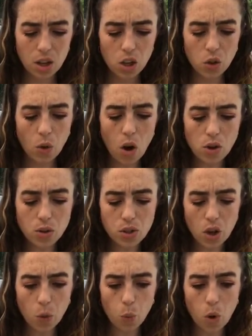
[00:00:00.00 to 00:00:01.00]
You
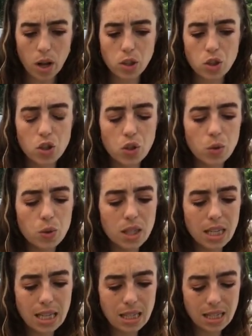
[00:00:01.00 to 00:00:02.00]
also want to
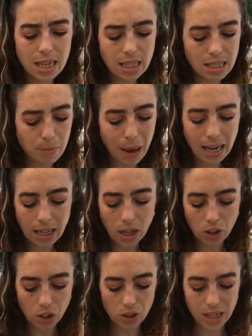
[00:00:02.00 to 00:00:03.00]
season it, depending on
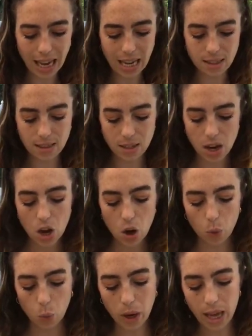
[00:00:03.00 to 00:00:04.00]
your taste,
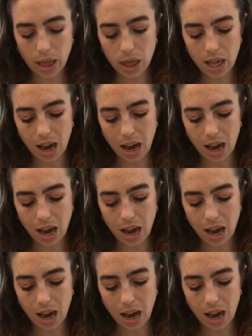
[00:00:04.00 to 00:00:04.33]
with